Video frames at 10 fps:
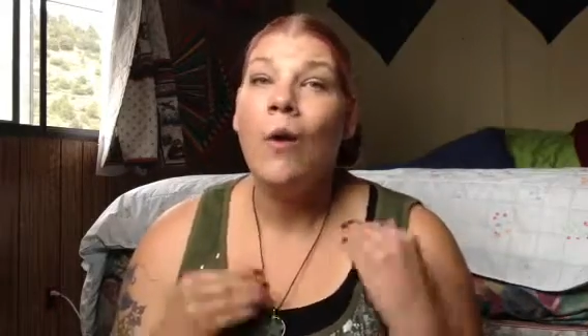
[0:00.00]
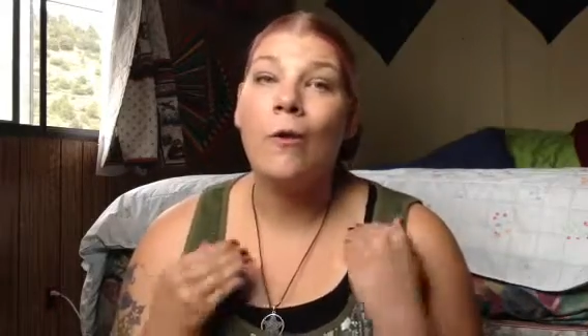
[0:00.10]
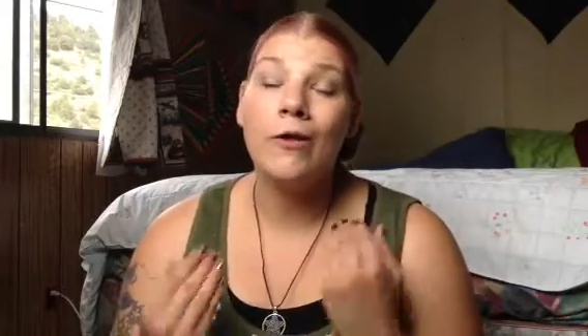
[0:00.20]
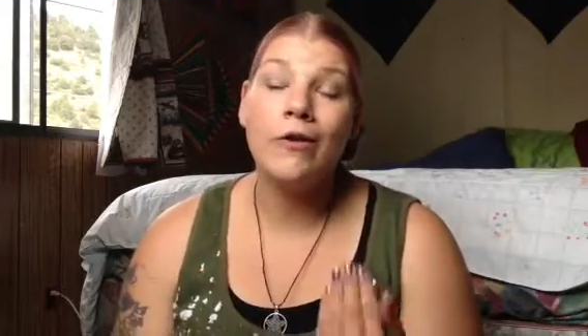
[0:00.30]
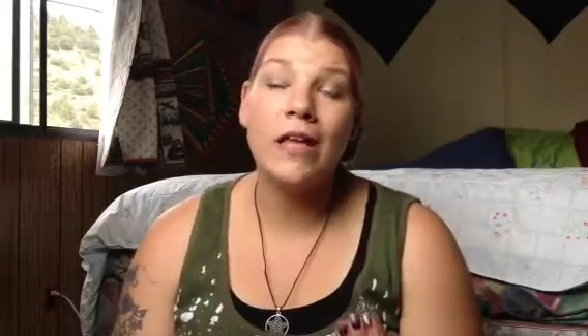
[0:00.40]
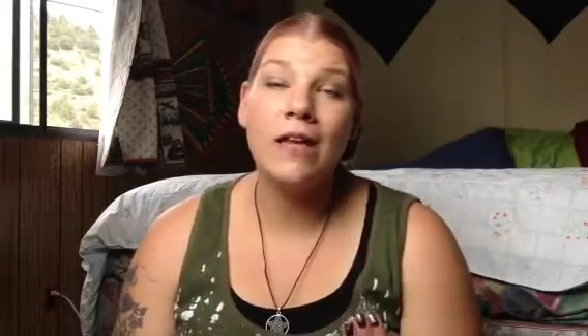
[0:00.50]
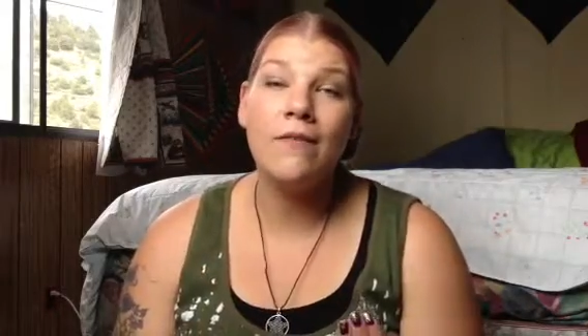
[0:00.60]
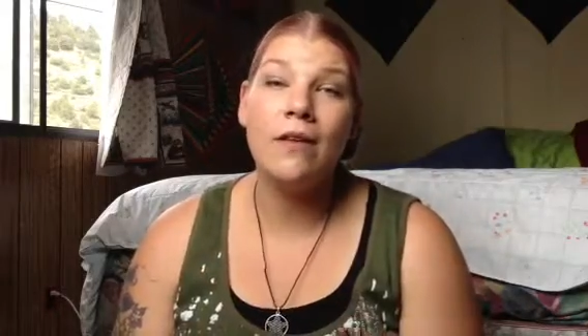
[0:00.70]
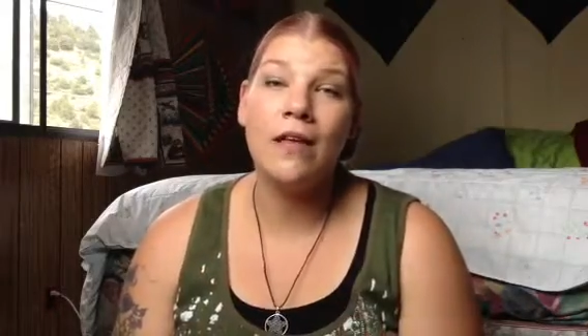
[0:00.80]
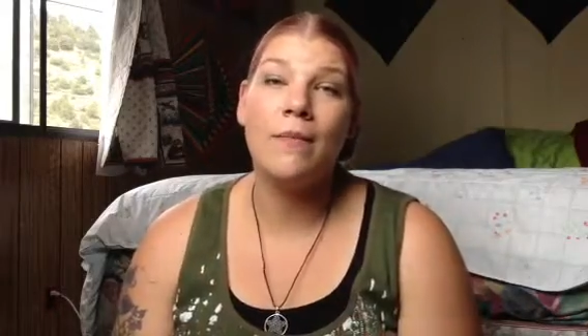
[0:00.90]
or you can
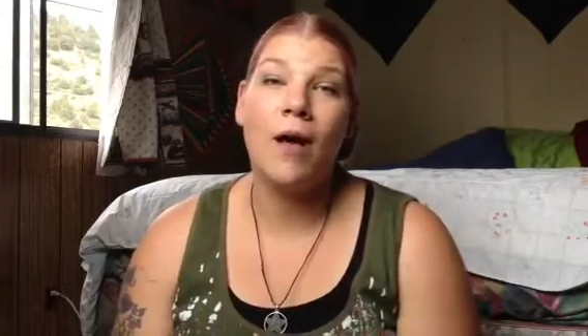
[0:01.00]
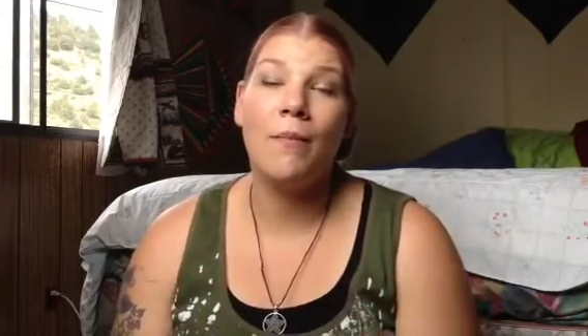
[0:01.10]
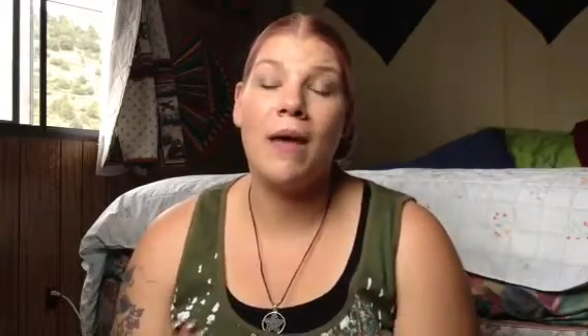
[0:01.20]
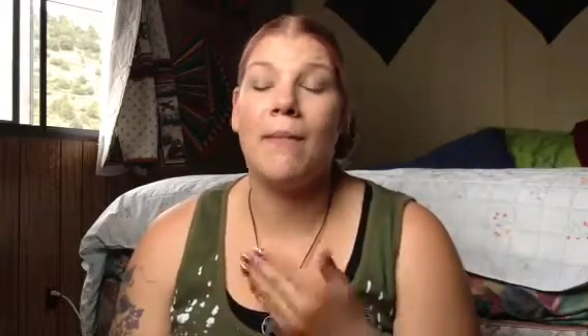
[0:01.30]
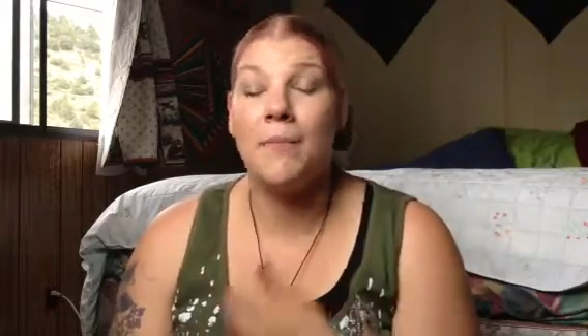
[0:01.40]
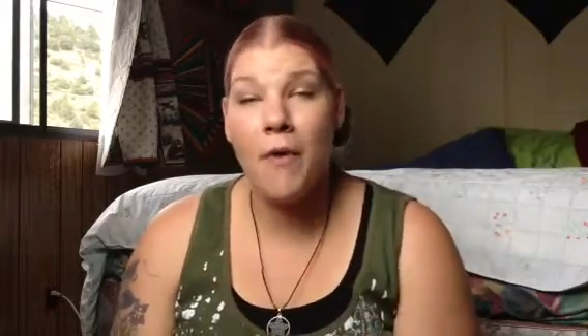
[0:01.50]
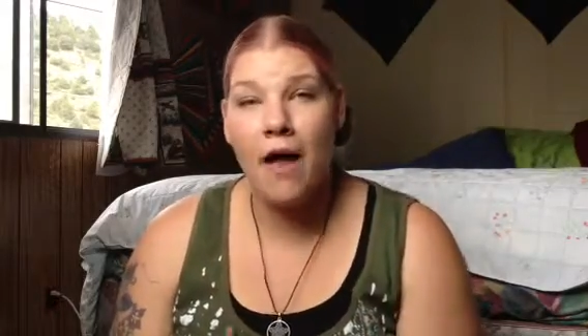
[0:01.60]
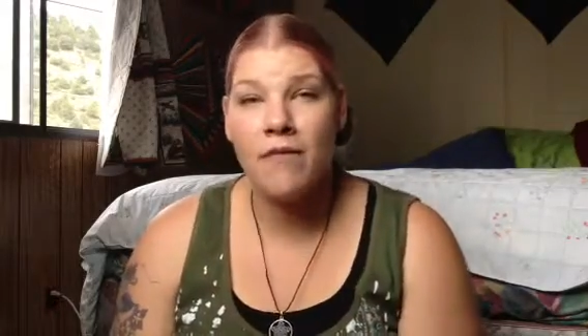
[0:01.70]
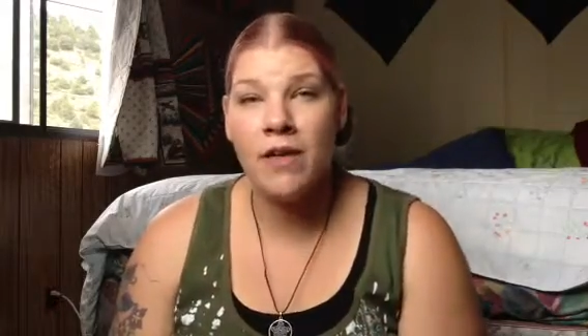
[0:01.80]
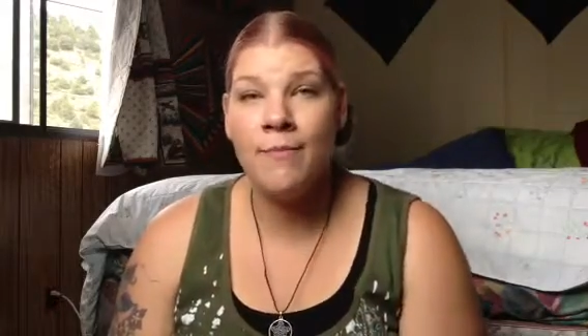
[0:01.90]
even email me at my
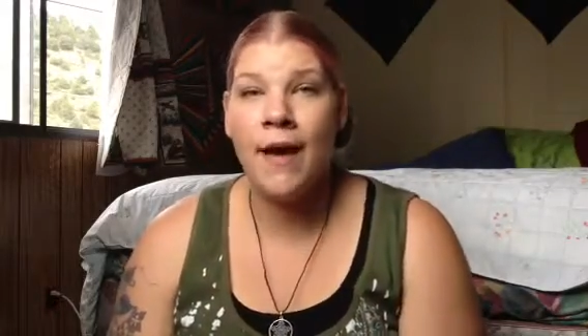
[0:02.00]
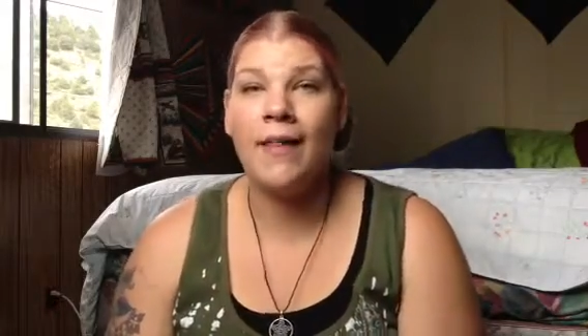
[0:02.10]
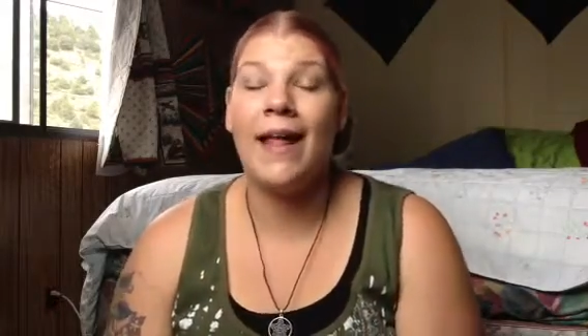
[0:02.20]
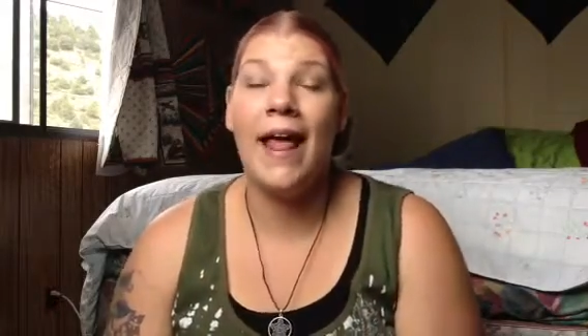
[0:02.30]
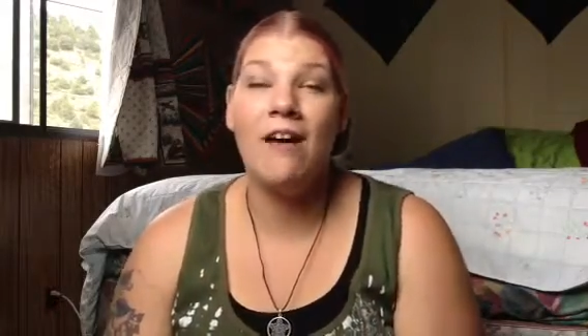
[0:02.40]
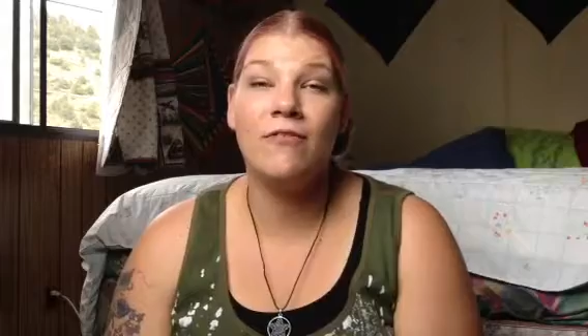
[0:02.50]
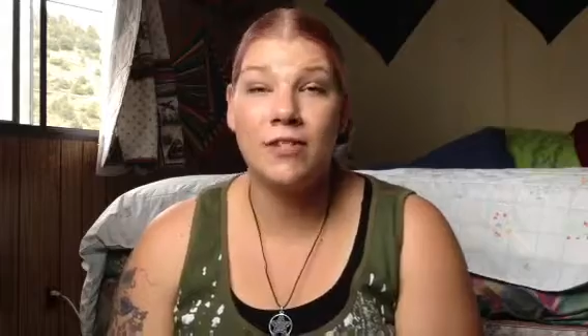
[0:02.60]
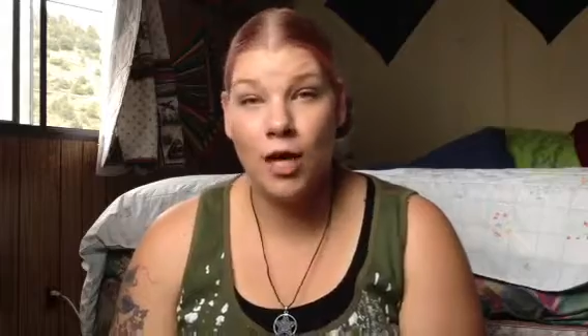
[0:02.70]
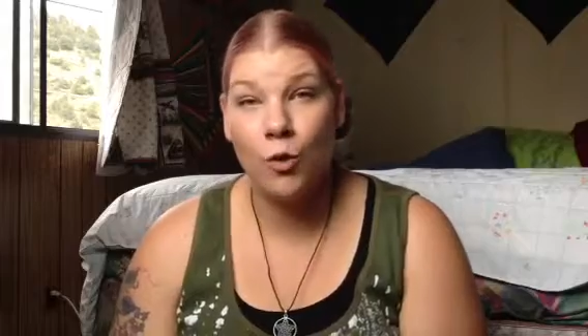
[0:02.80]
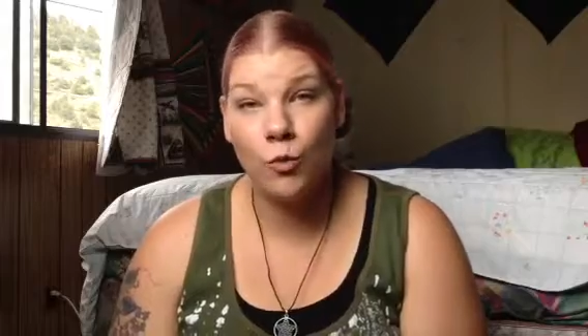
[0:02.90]
private email at
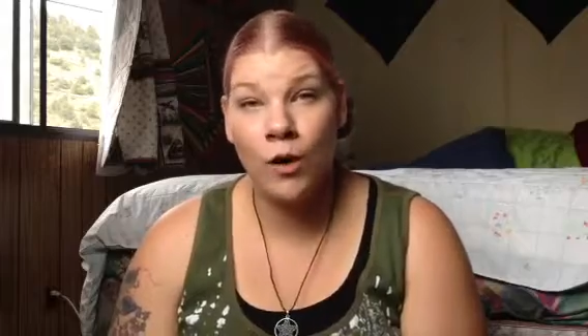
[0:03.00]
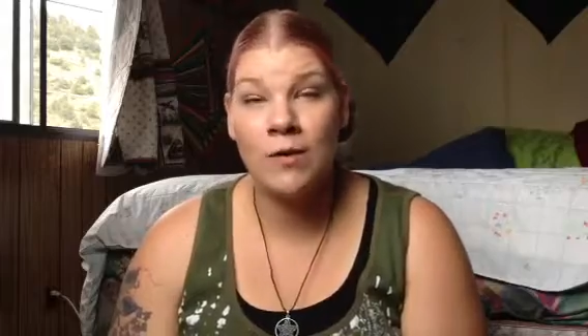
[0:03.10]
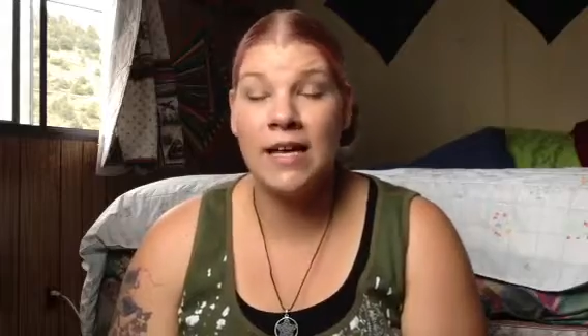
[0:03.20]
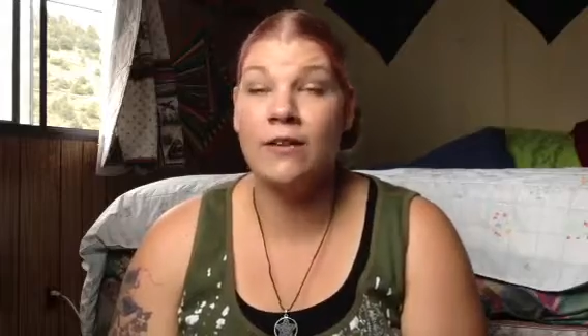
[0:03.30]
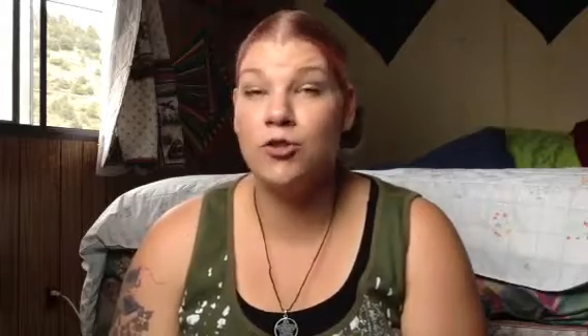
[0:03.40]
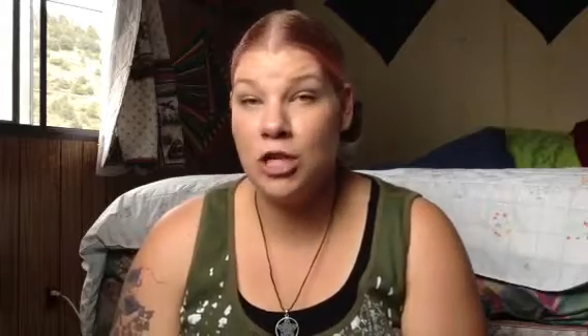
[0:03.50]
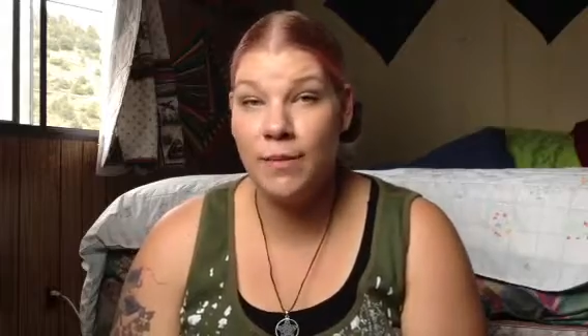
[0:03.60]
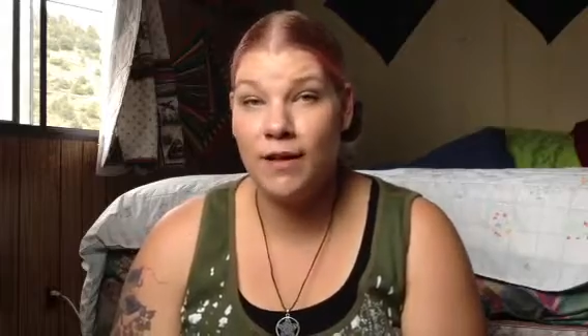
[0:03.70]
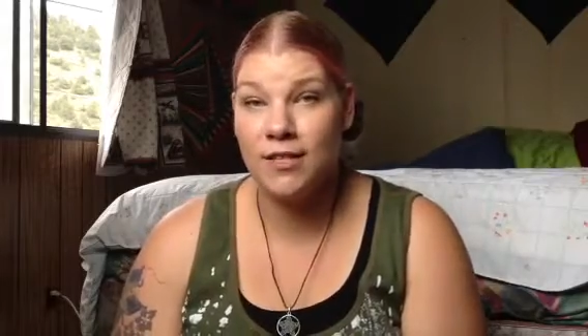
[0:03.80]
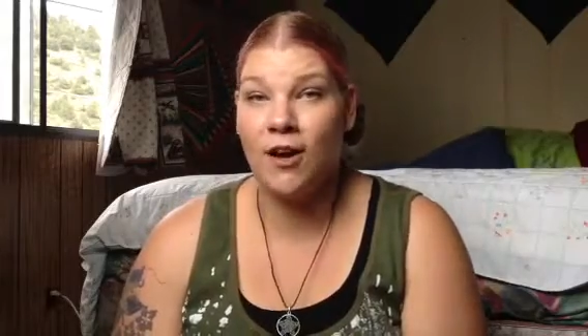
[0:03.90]
evynn.rose at
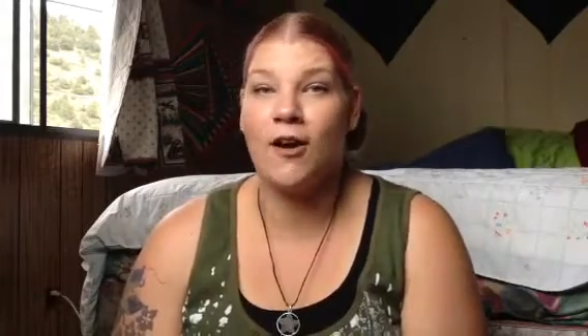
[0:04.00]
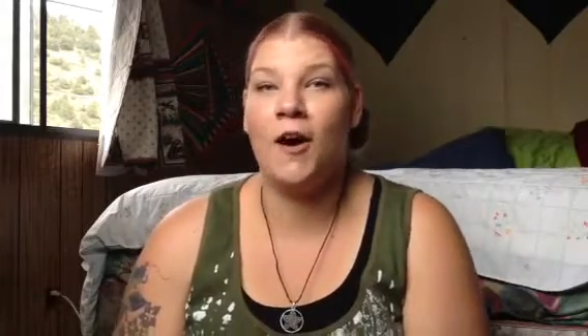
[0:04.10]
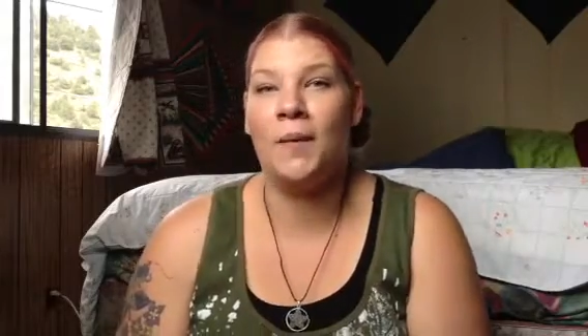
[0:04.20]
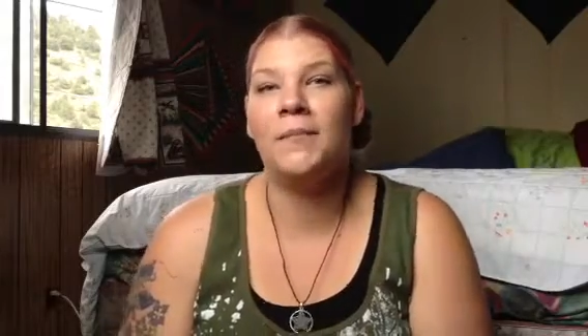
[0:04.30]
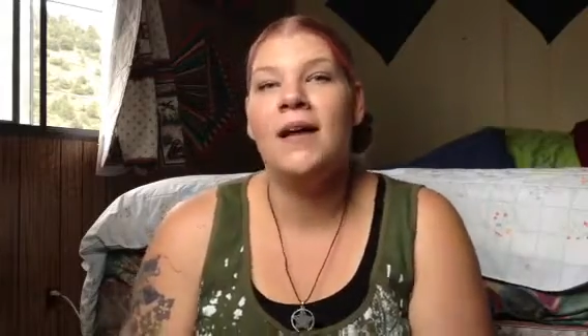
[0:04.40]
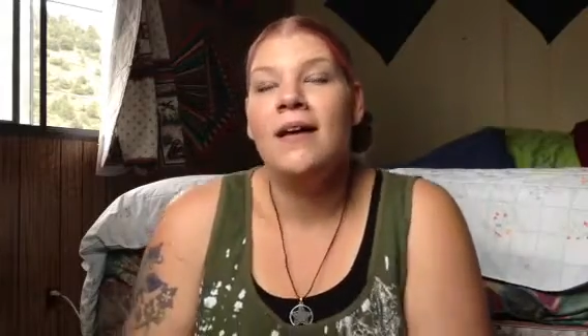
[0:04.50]
gmail.com.